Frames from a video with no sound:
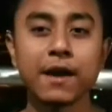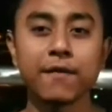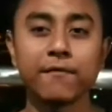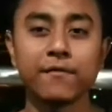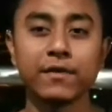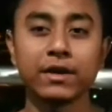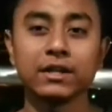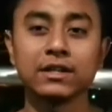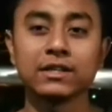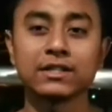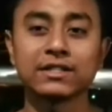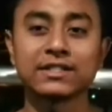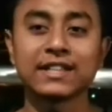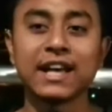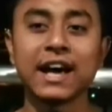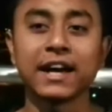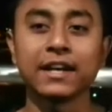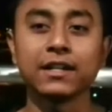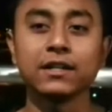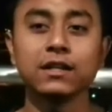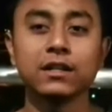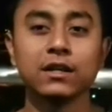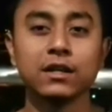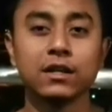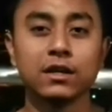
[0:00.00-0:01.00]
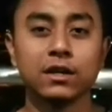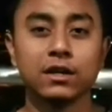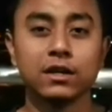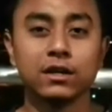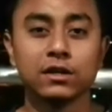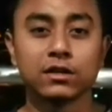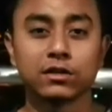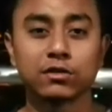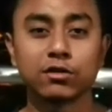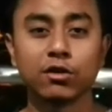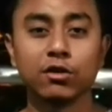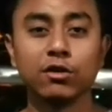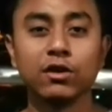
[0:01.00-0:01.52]
behavioral science
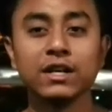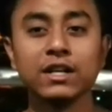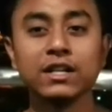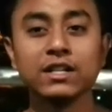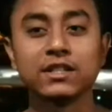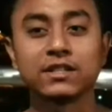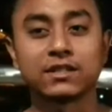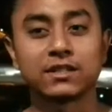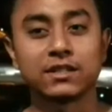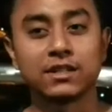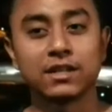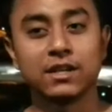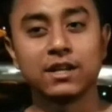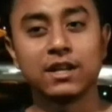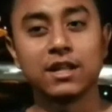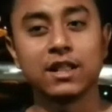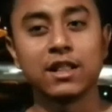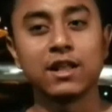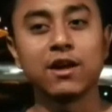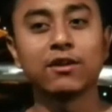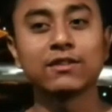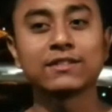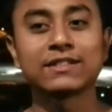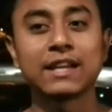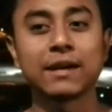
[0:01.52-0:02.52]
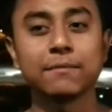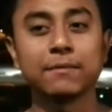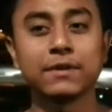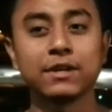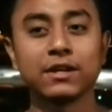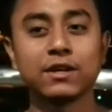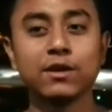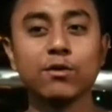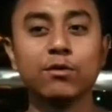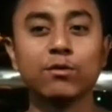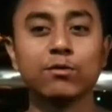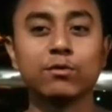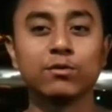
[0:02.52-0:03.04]
told us a long time
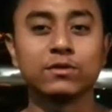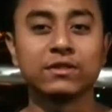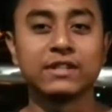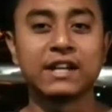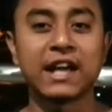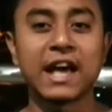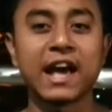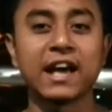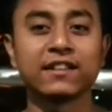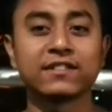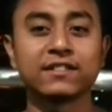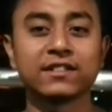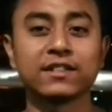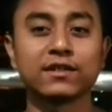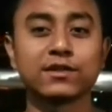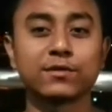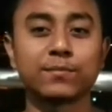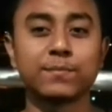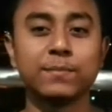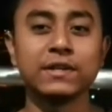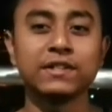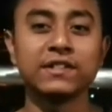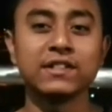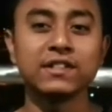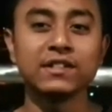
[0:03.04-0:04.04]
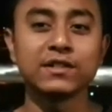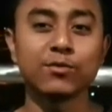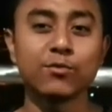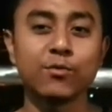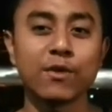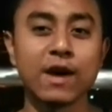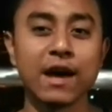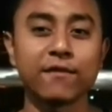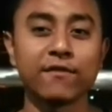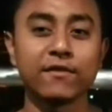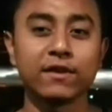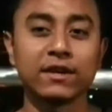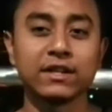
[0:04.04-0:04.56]
ago that as a species
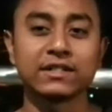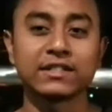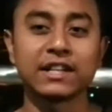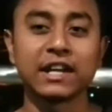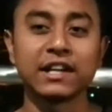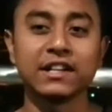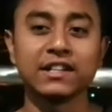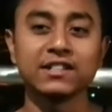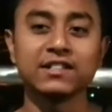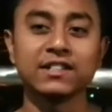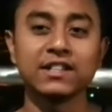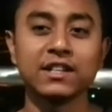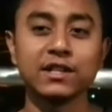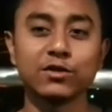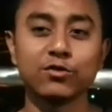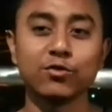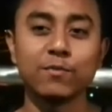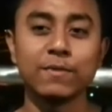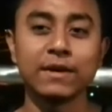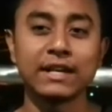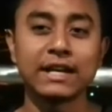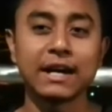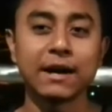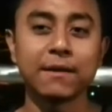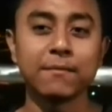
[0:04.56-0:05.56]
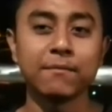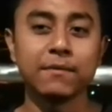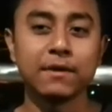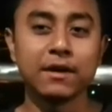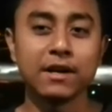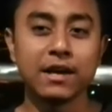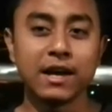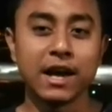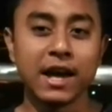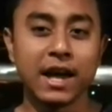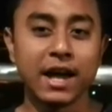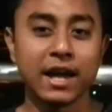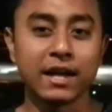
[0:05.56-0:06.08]
we have a tendency to become
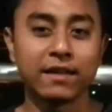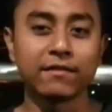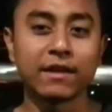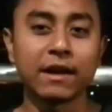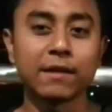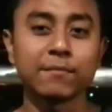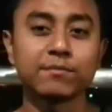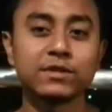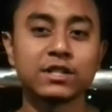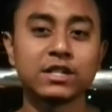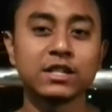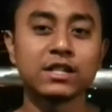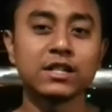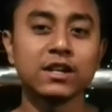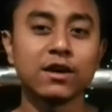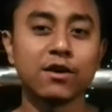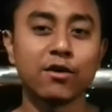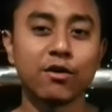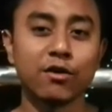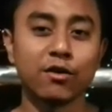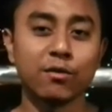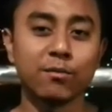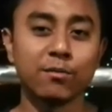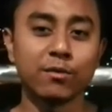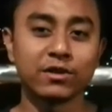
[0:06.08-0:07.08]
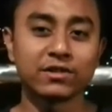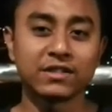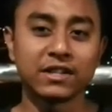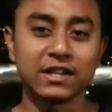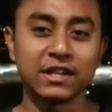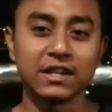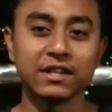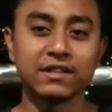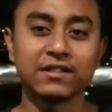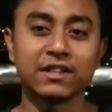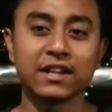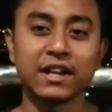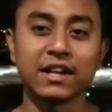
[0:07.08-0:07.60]
enraptured, almost
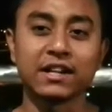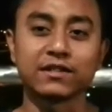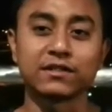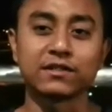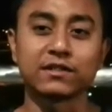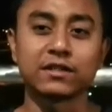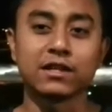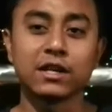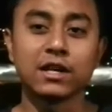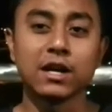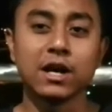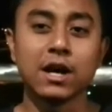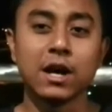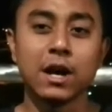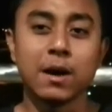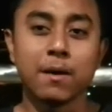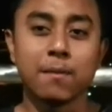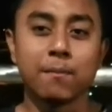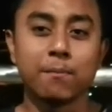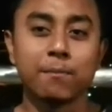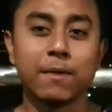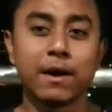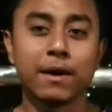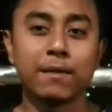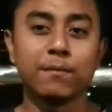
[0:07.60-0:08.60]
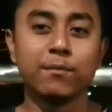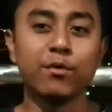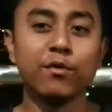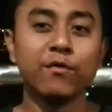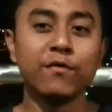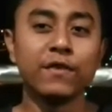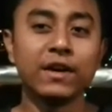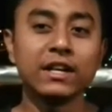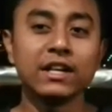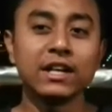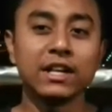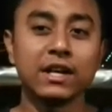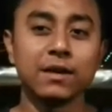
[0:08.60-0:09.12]
entranced by
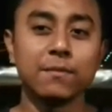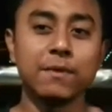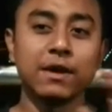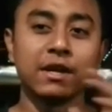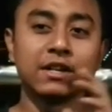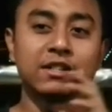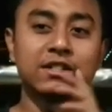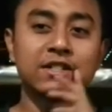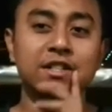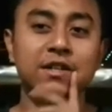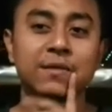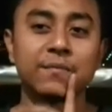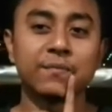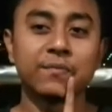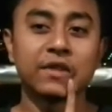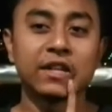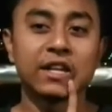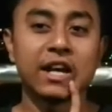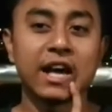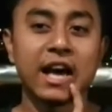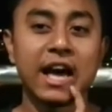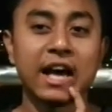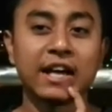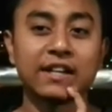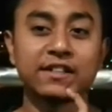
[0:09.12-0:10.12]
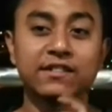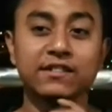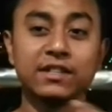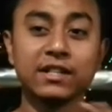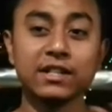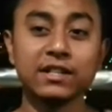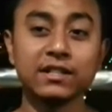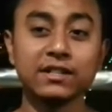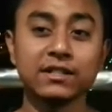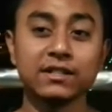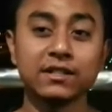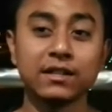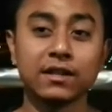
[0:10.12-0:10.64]
moving image, as
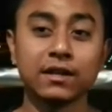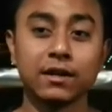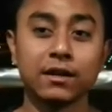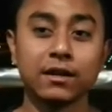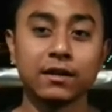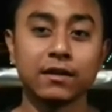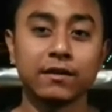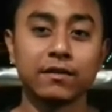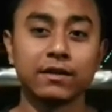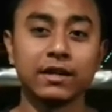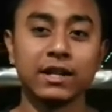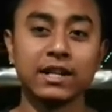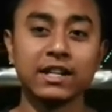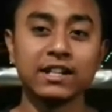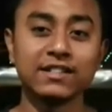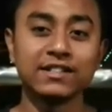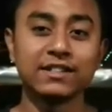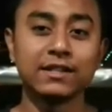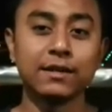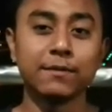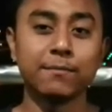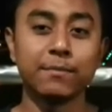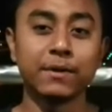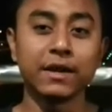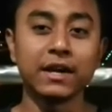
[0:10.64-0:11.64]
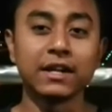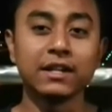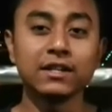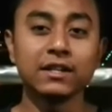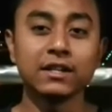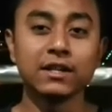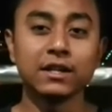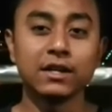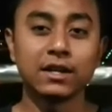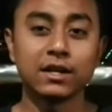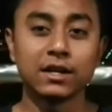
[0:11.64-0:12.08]
this release the brain.